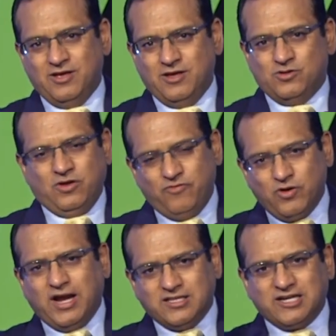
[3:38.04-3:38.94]
So if you
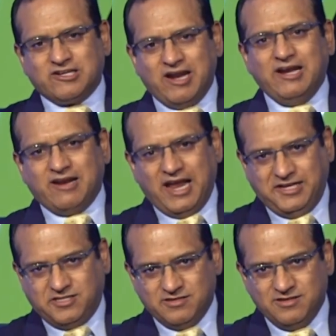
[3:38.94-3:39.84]
get the trend
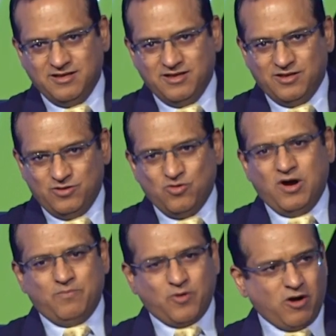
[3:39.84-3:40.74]
right, you
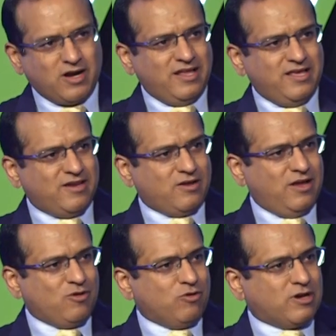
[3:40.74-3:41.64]
are broadly in,
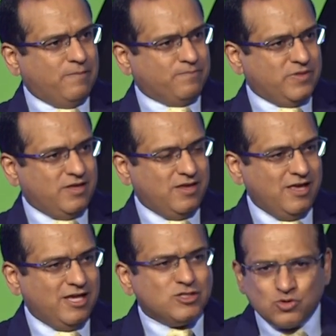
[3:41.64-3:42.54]
in good company.
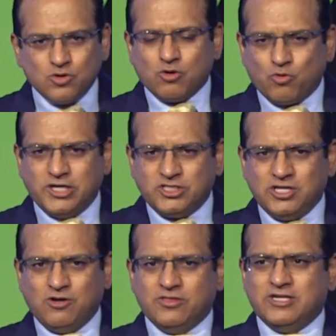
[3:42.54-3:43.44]
And so the
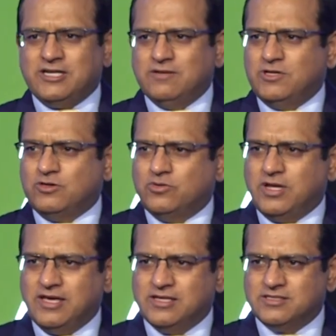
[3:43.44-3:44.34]
question on the table
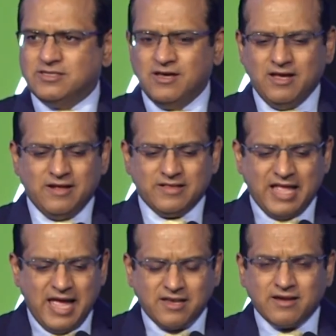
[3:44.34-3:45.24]
today is
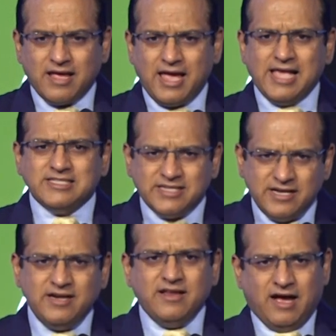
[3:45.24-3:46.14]
that as
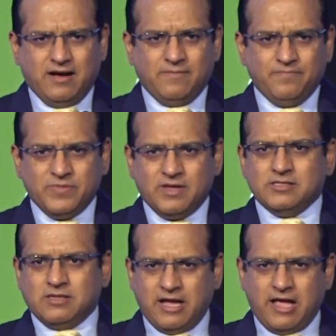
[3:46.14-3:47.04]
India,
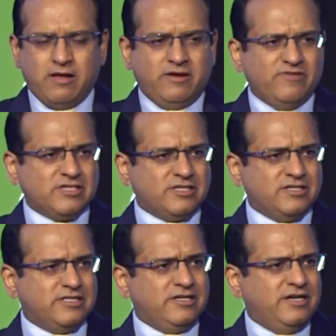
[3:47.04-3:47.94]
as uh,
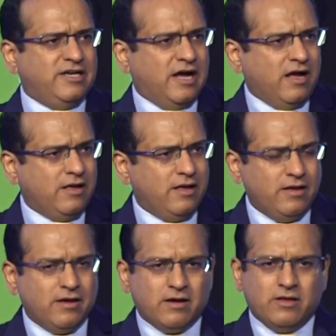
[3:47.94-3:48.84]
investors in India,
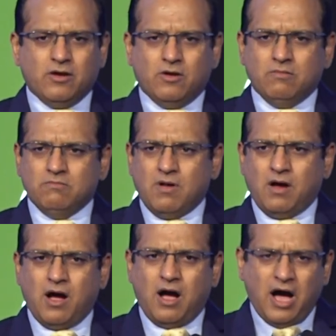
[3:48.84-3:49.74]
you know,
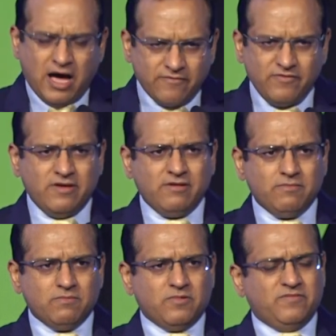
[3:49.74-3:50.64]
are we
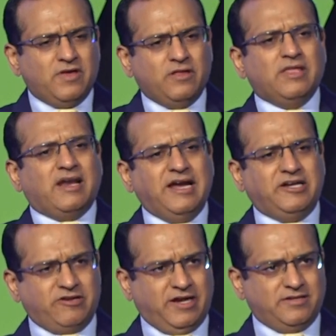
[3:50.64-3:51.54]
on the right
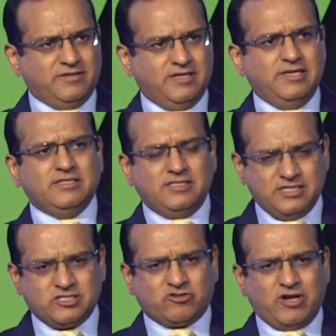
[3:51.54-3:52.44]
trend? Is
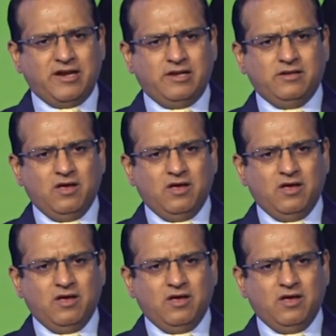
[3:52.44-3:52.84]
this trend